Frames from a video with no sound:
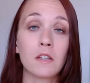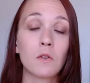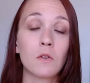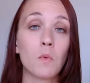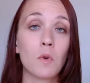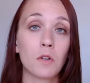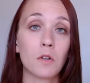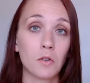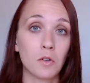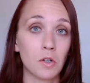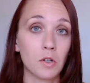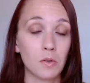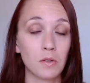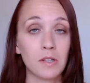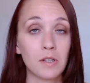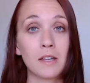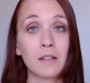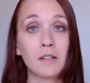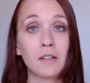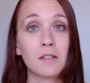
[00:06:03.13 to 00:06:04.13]
1 or 2
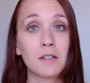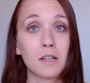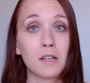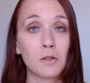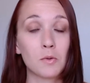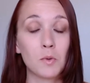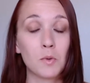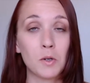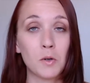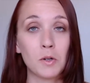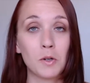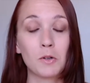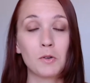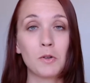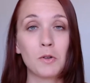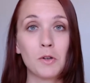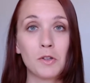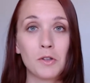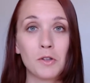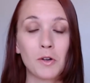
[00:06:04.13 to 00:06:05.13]
sentences when you
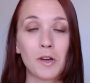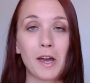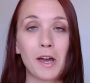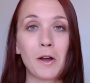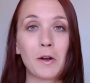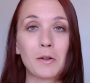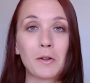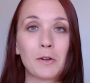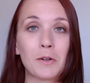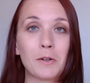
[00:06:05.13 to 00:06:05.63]
introduce your character.